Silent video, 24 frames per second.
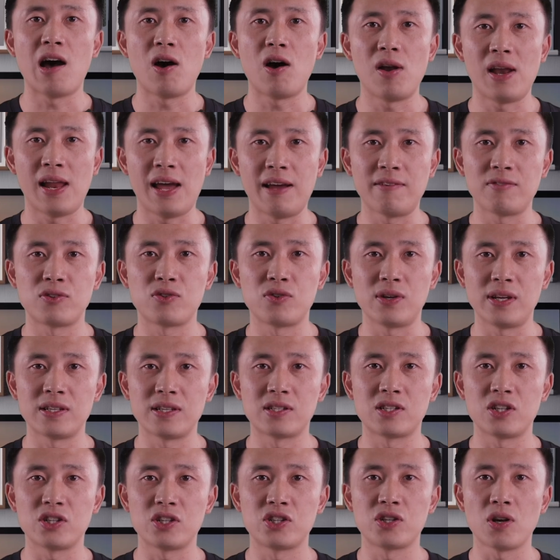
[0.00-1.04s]
Our live stream
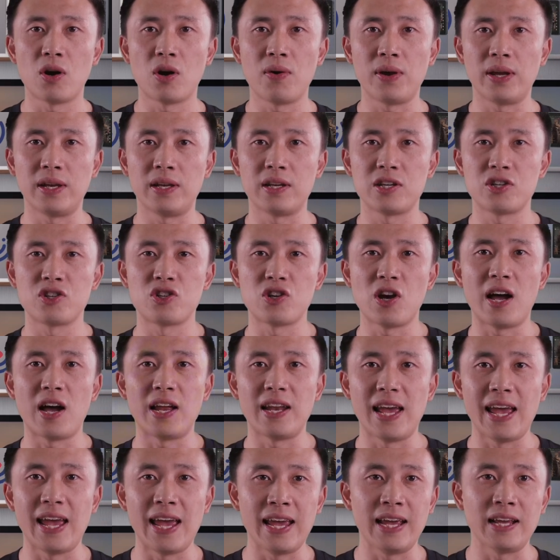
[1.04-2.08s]
is showing the
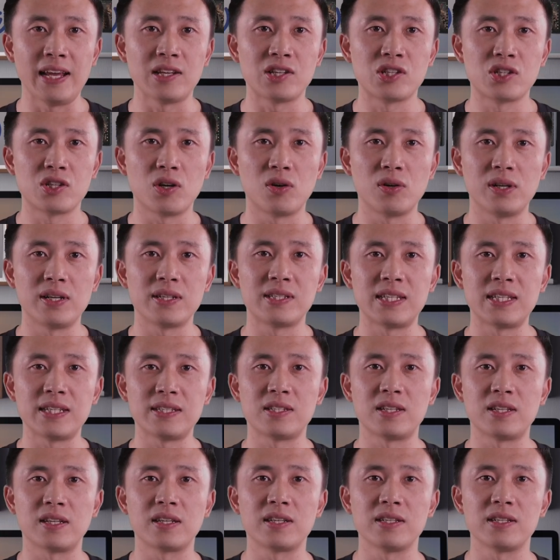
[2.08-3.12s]
shot A, so the
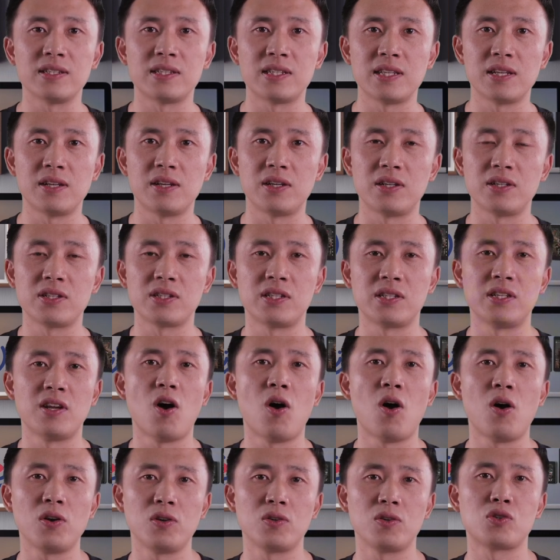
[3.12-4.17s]
system considers the
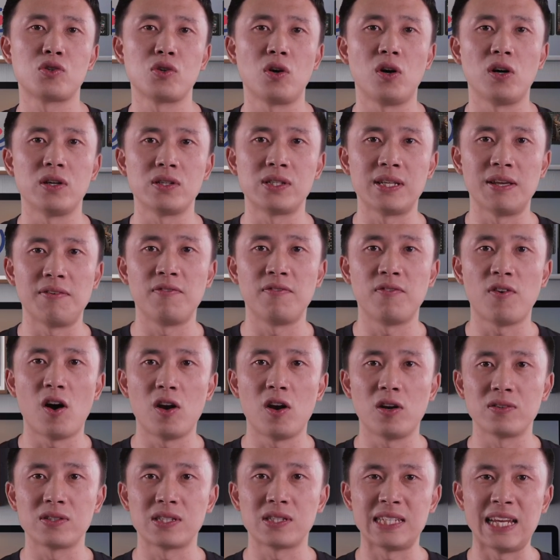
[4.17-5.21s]
audio source and
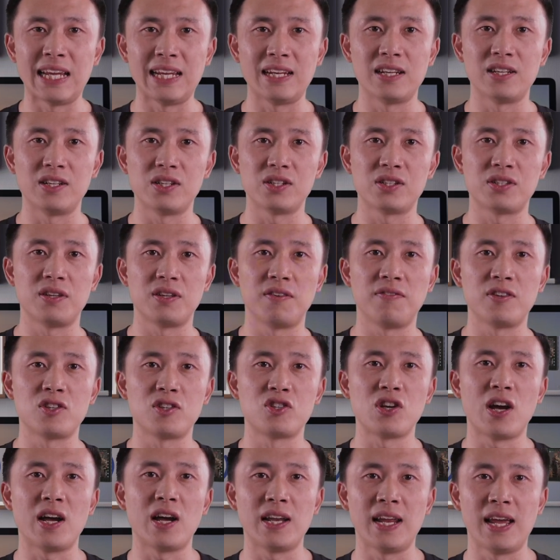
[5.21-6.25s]
volume status of
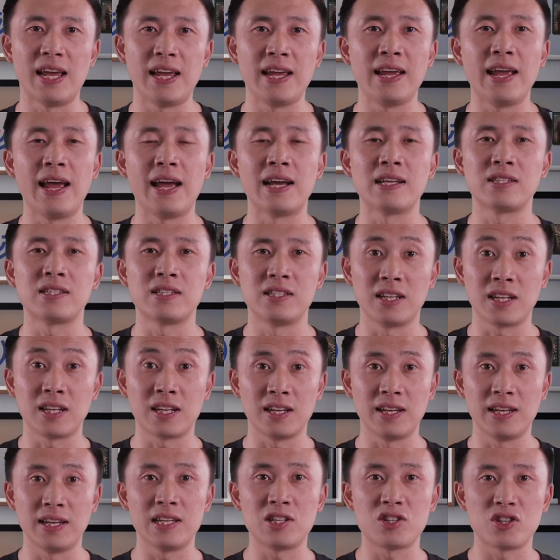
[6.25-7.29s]
shot A as the
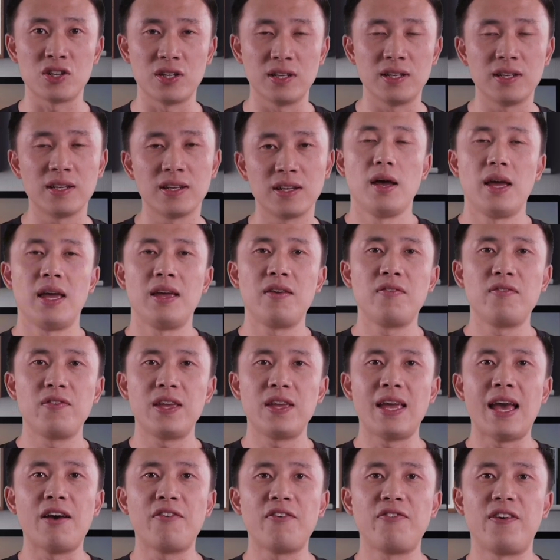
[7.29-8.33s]
condition. In
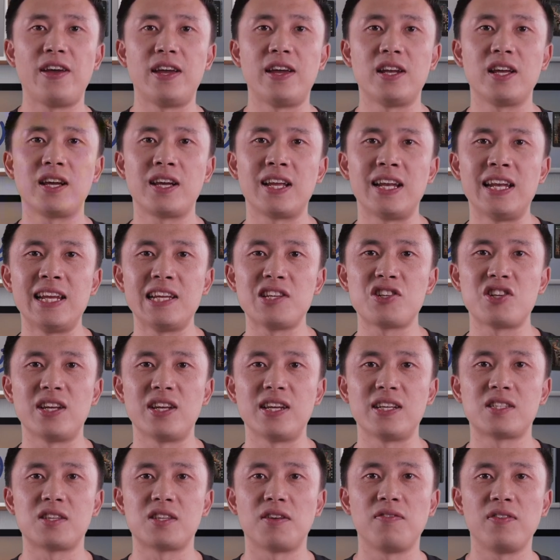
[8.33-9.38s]
VFA, the condition
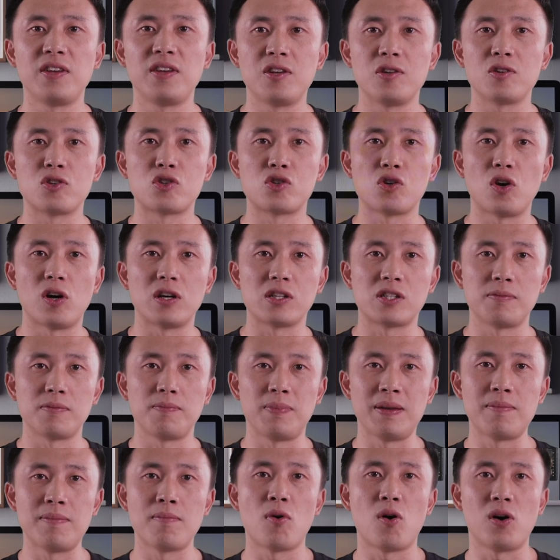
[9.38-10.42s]
is a video source
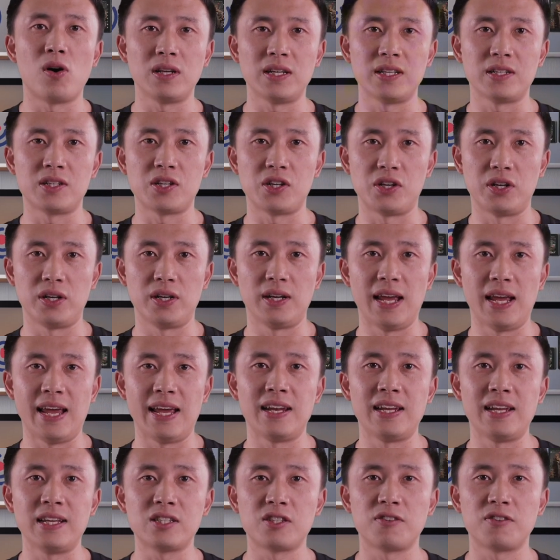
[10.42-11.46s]
being monitored,
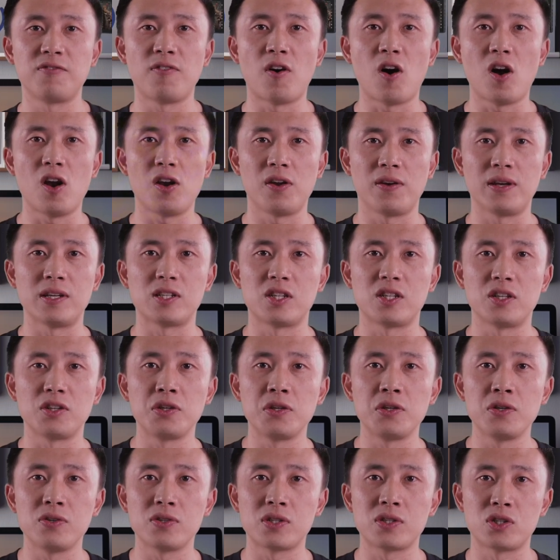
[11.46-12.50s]
and its volume is
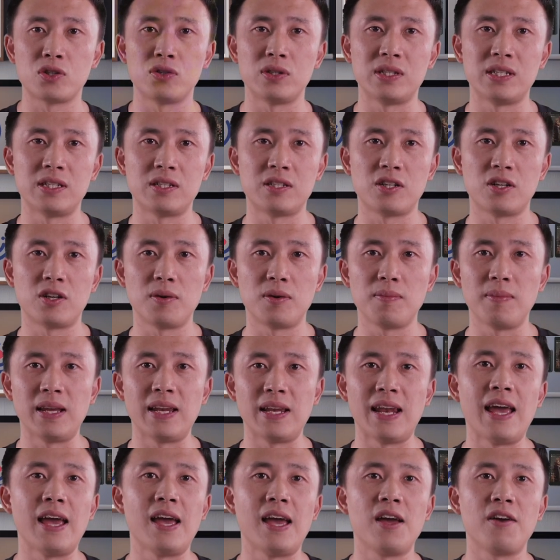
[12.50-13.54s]
used to
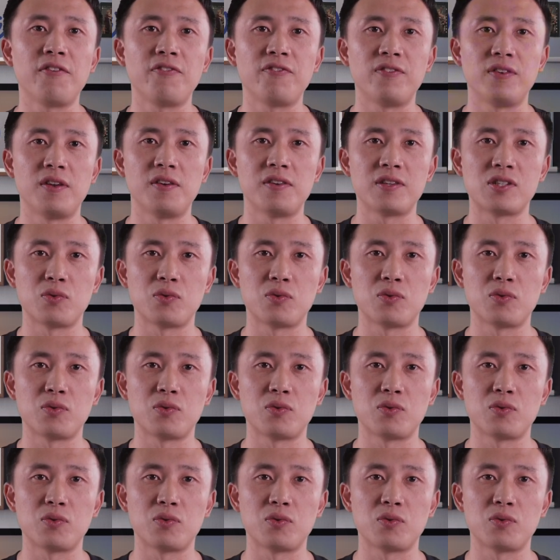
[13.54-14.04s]
determine if the